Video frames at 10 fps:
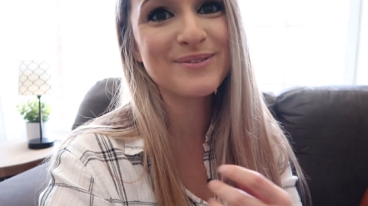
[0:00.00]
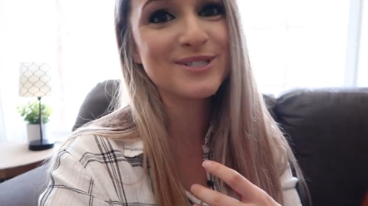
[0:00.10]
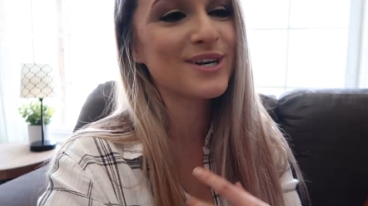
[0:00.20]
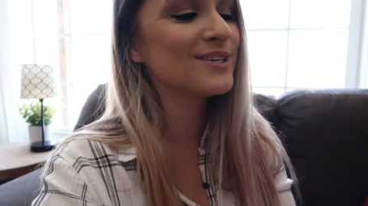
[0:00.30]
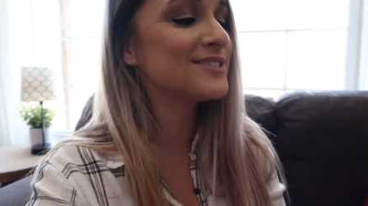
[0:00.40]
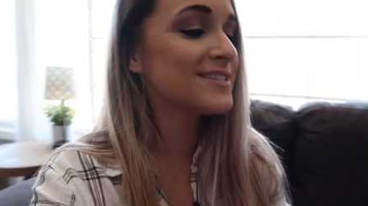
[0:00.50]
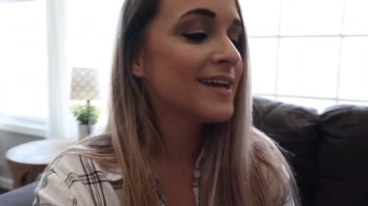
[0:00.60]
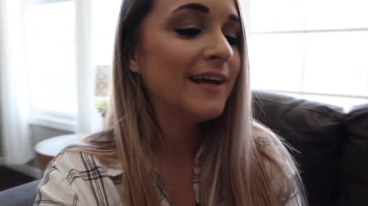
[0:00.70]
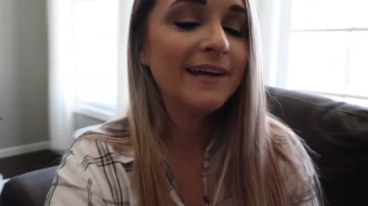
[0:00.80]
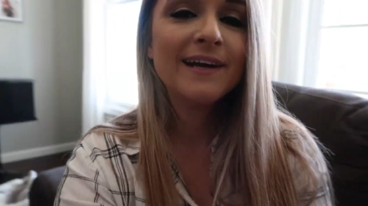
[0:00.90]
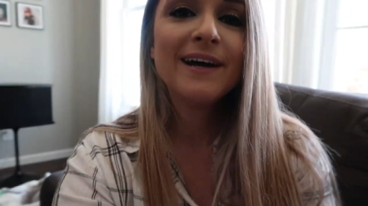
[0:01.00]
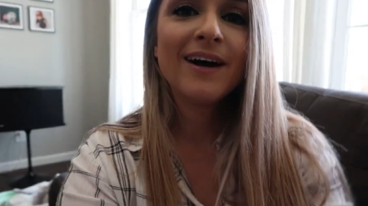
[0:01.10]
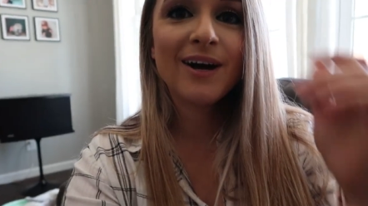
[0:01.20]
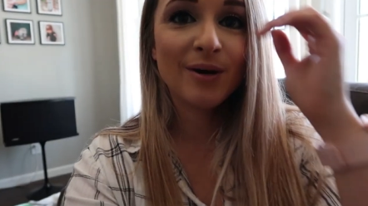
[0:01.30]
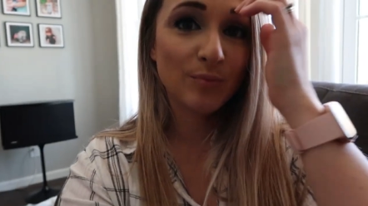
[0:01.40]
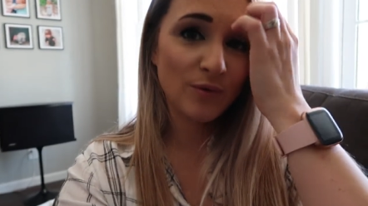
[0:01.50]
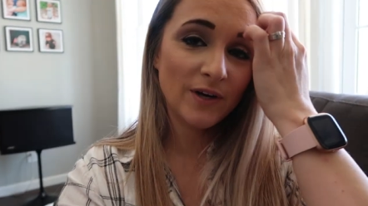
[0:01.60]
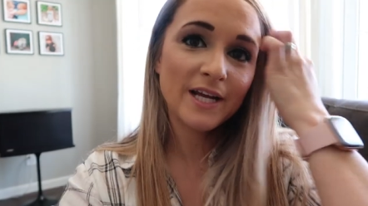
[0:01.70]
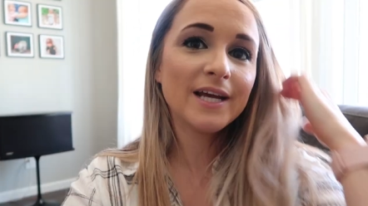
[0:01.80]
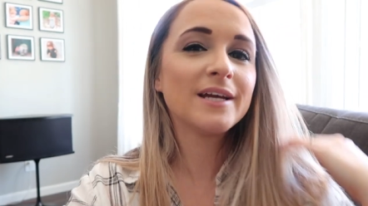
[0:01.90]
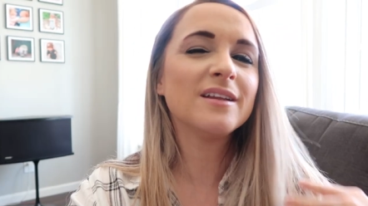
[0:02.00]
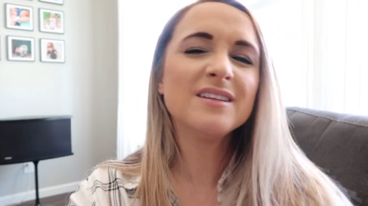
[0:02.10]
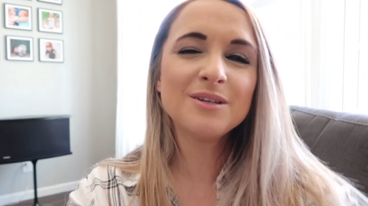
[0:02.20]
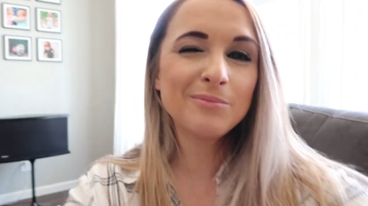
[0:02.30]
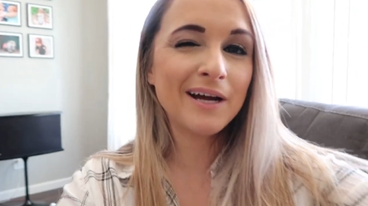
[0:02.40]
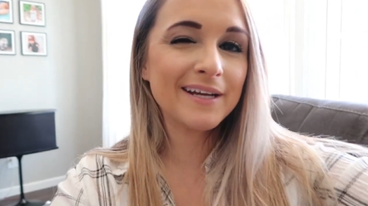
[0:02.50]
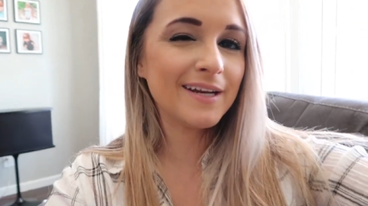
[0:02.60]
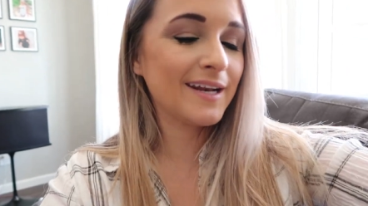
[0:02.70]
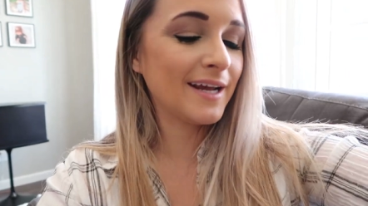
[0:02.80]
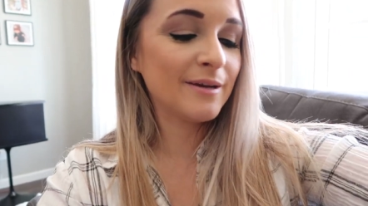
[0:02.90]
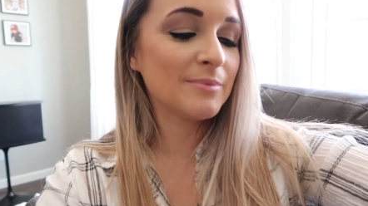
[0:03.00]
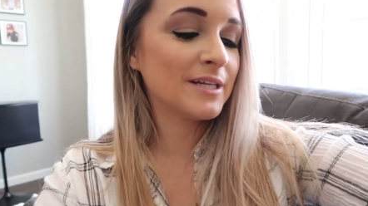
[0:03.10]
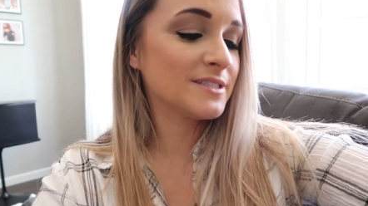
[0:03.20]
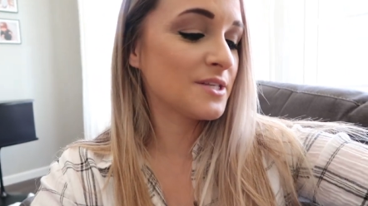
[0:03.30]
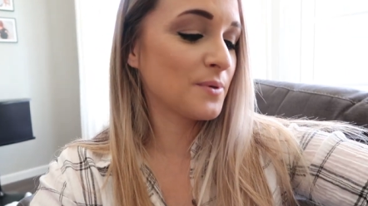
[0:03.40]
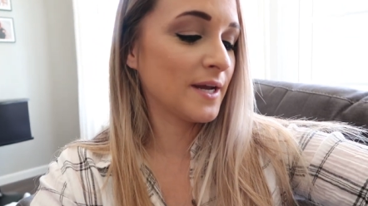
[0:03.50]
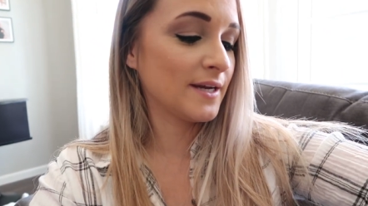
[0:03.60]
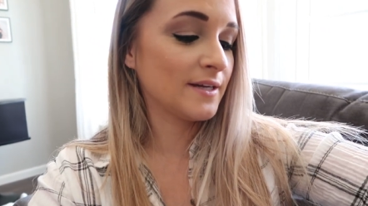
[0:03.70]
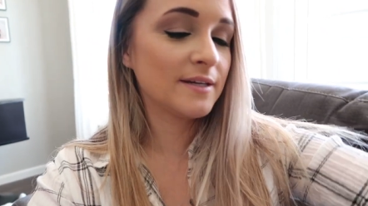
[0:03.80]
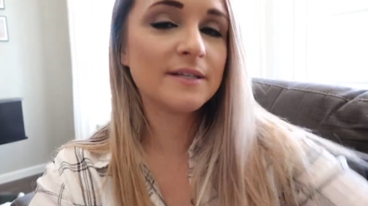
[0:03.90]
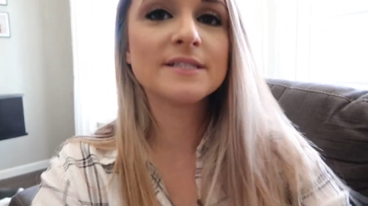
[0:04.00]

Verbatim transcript: language arts. Um, we're running a little behind today, but it's okay.